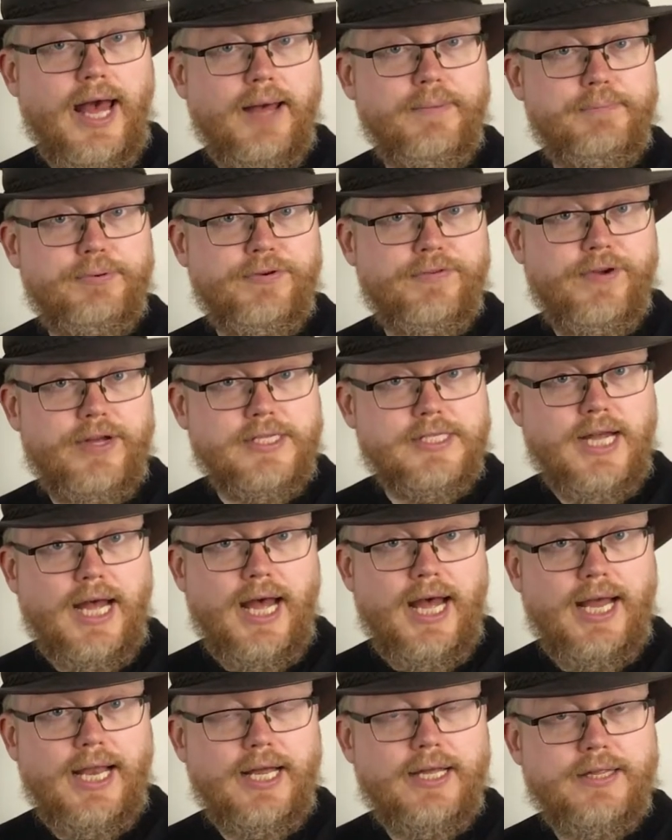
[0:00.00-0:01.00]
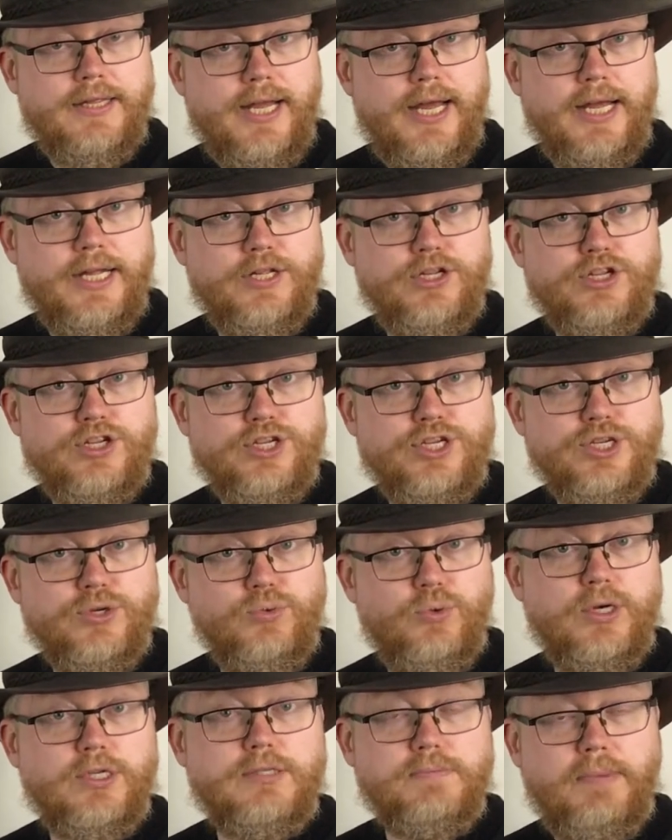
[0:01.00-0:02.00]
Professor Alan Dench
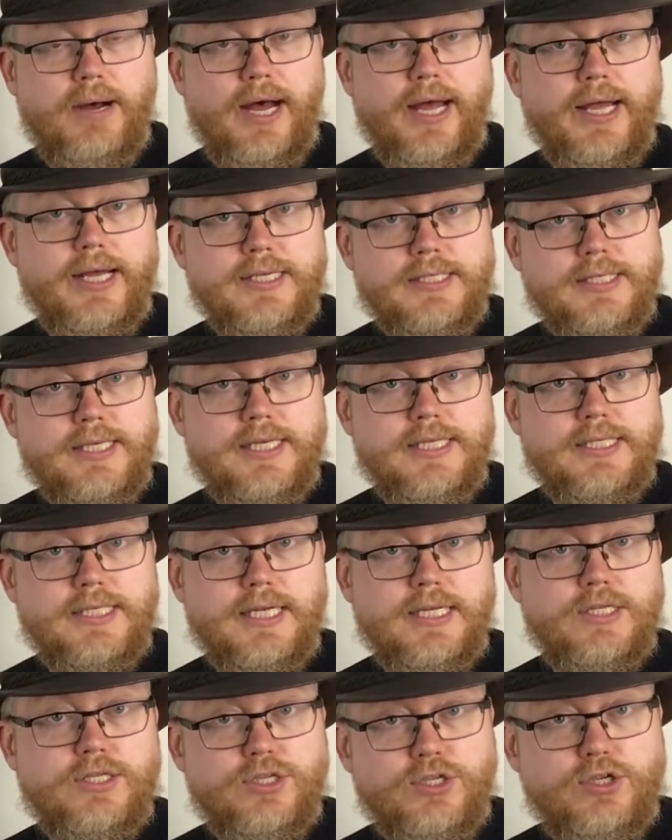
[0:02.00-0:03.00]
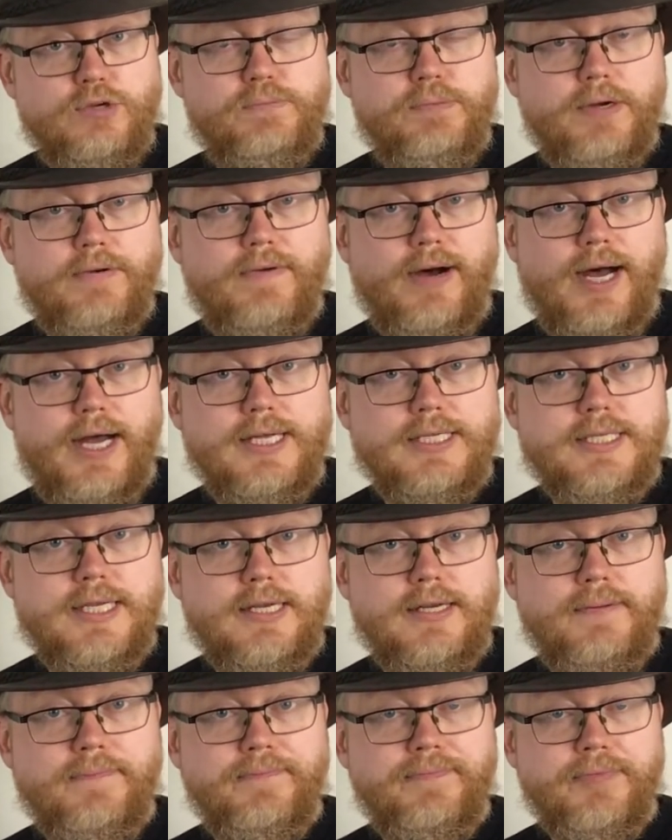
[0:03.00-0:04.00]
was my assistant
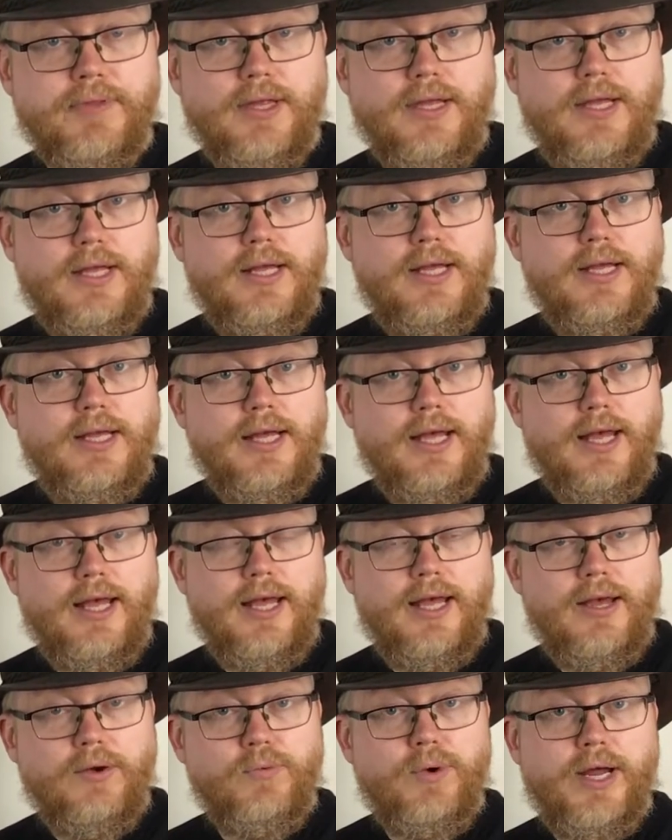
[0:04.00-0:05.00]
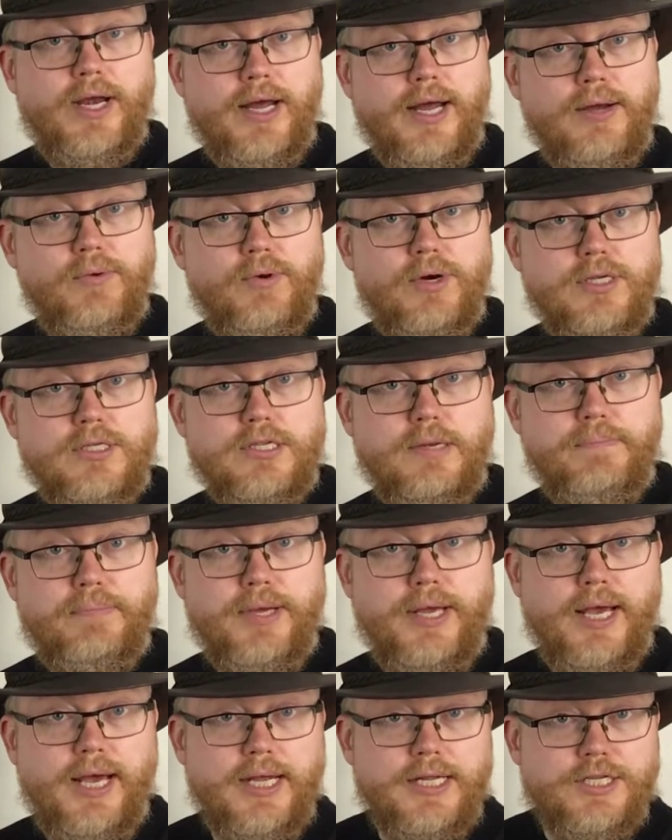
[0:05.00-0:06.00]
supervisor when I was a
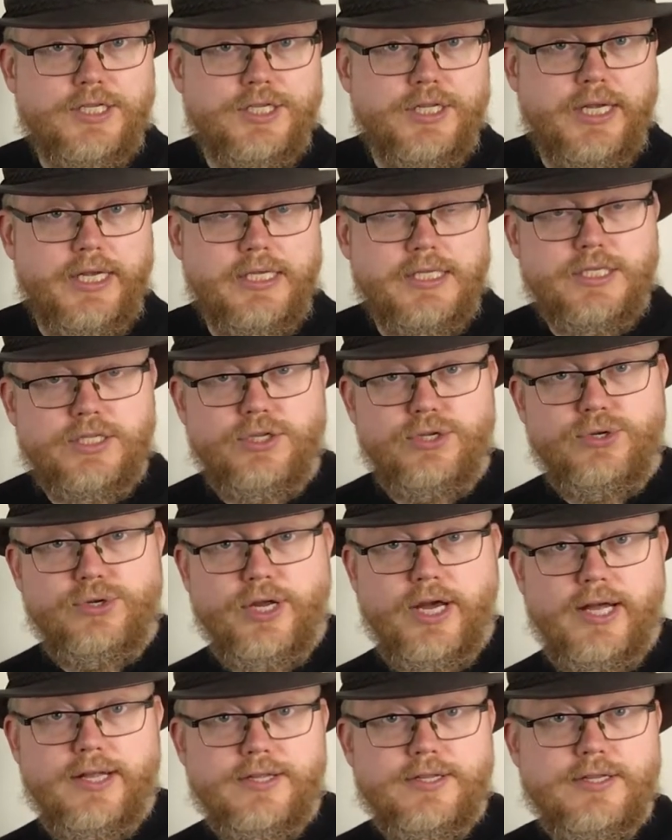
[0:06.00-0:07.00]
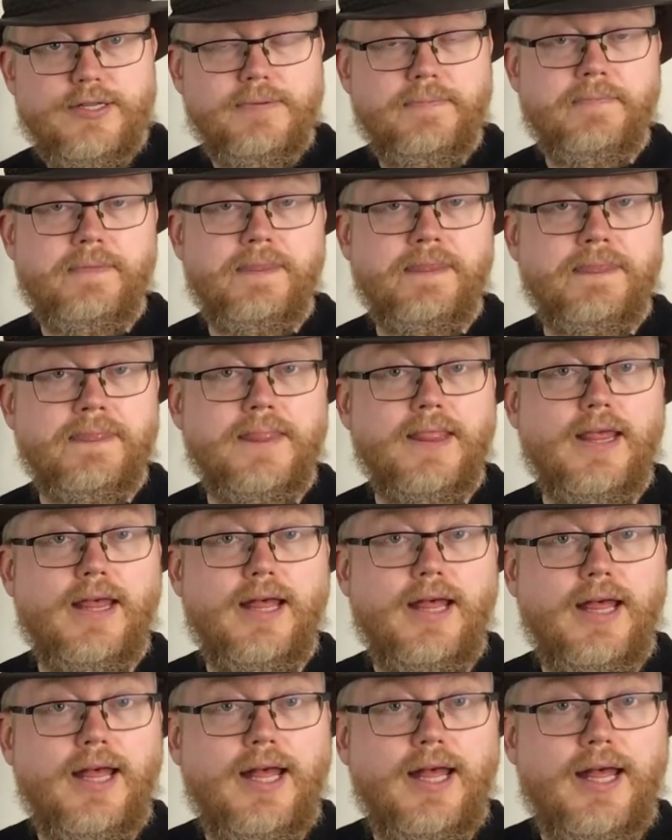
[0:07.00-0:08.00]
PhD student,
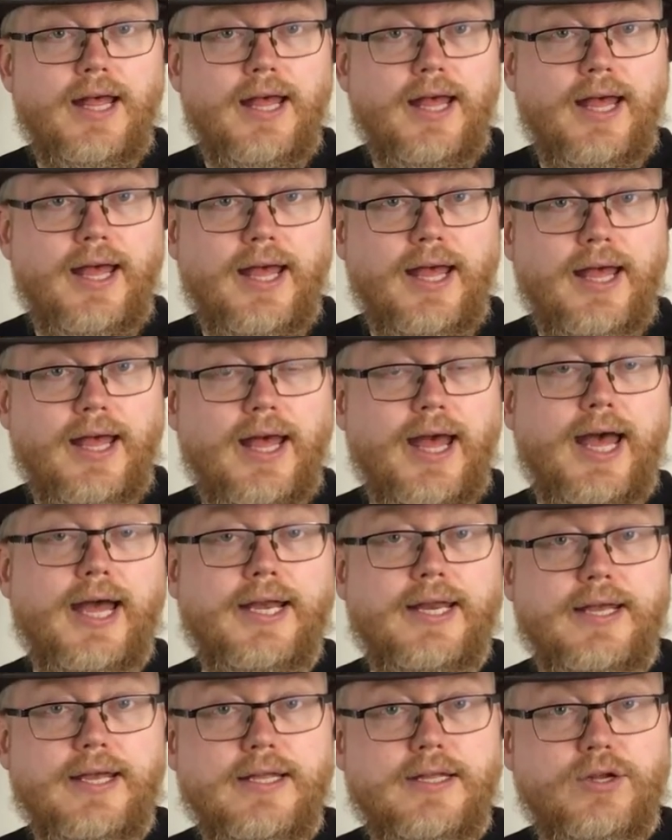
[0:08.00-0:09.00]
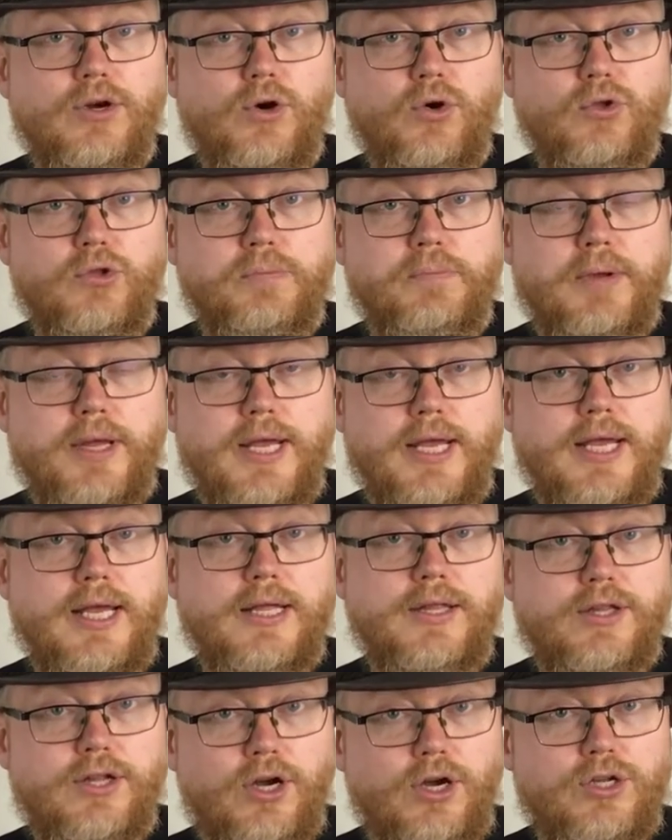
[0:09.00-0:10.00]
and he told me
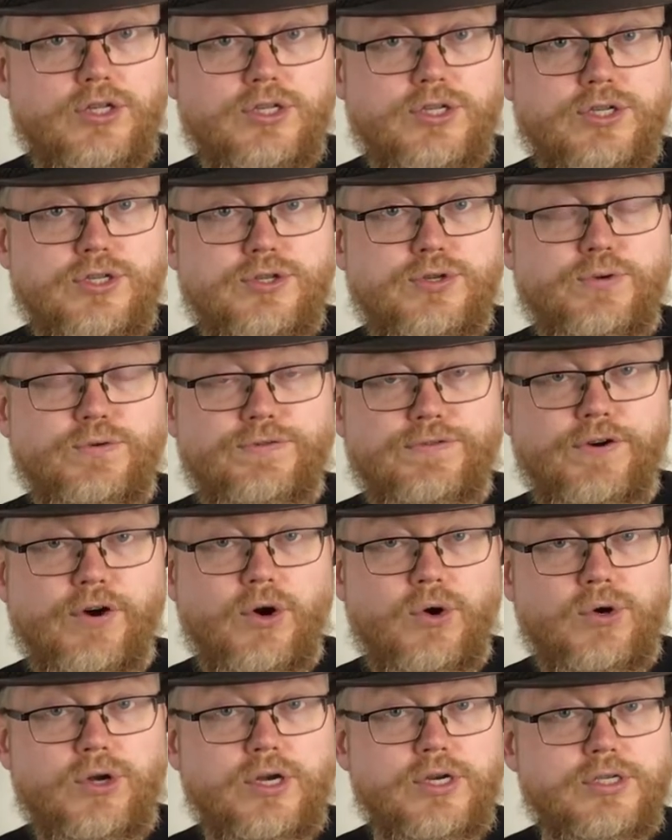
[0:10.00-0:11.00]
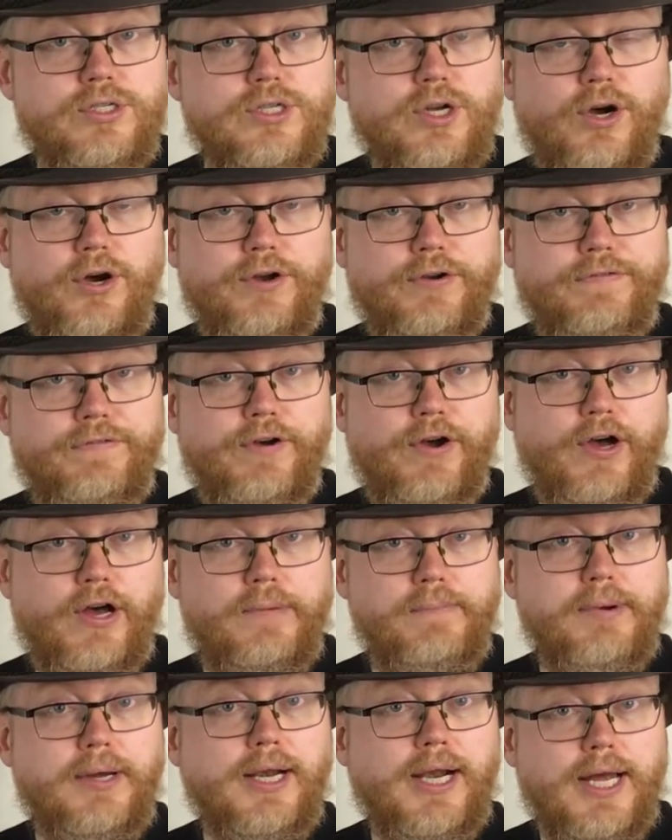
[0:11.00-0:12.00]
not to focus on
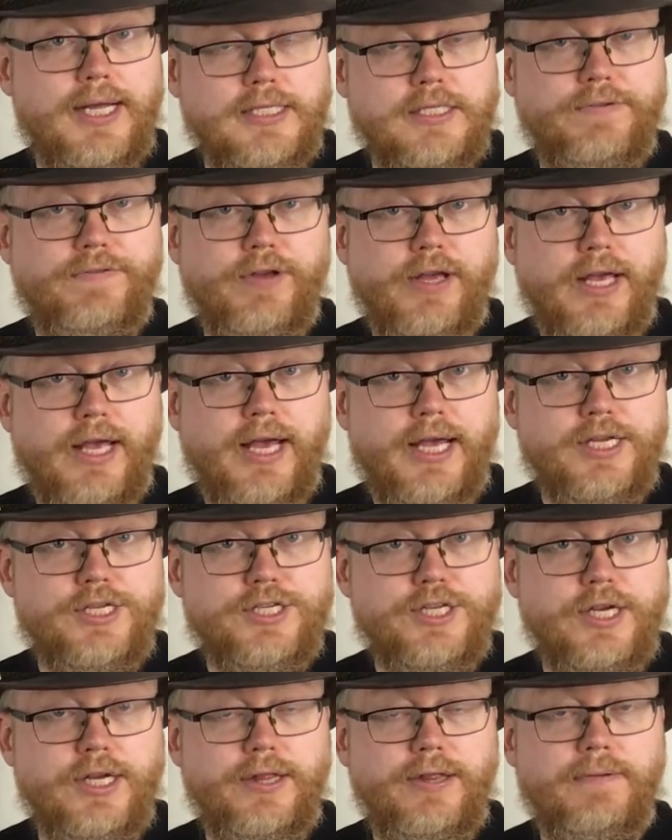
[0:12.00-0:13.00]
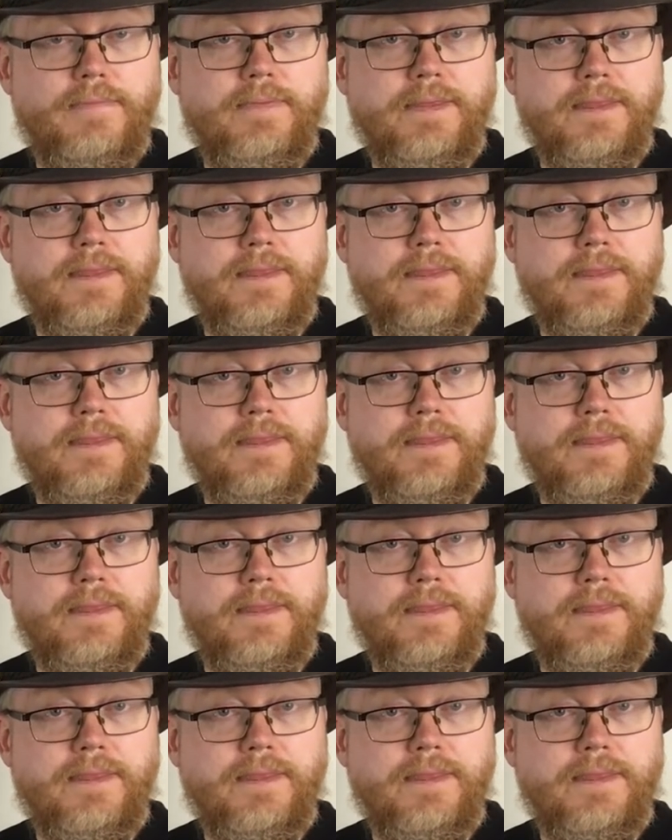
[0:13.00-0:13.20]
verb classification.